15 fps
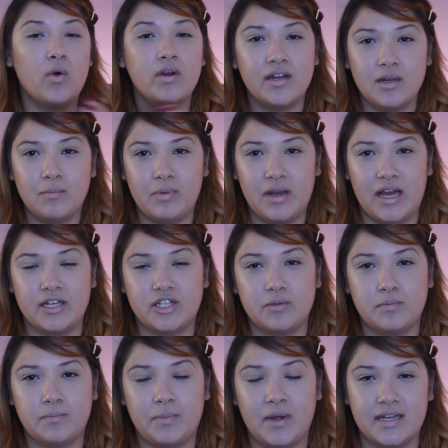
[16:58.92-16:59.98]
ordered a
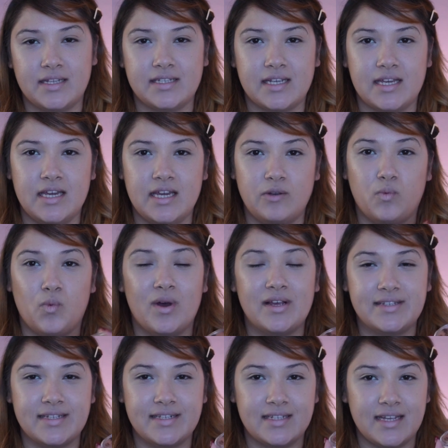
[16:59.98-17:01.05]
blush but it
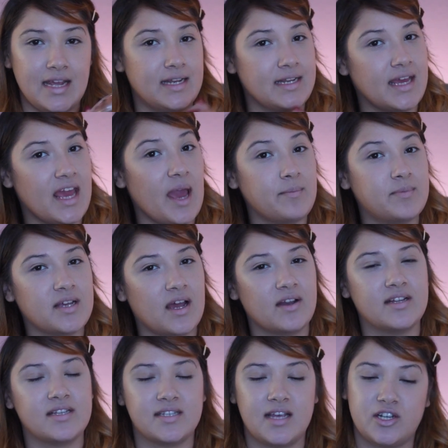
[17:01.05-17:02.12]
wasn't in Cape
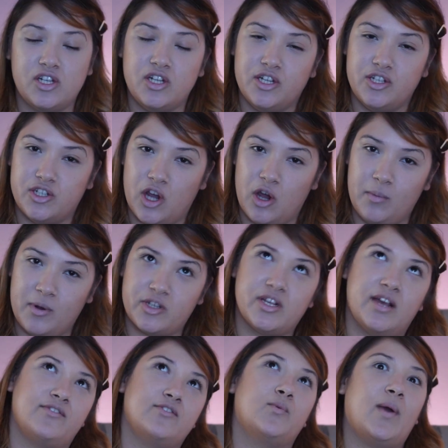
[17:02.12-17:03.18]
Town. It's actually in Joburg,
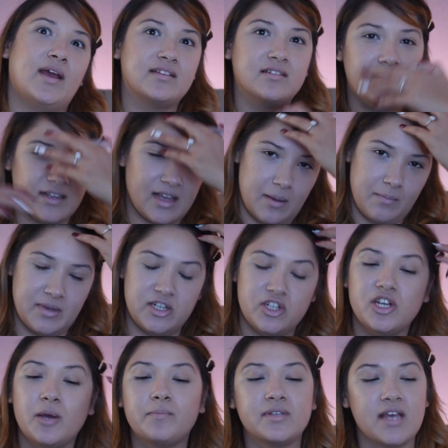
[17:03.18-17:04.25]
so I have to wait till it can be
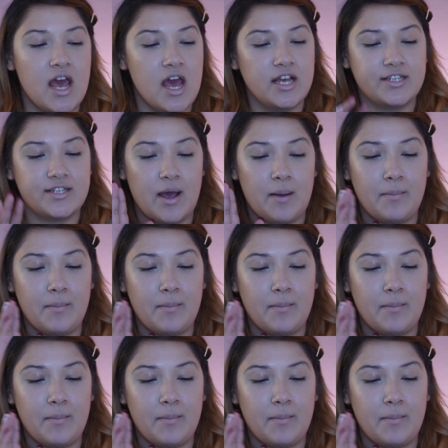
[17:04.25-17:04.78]
shipped. So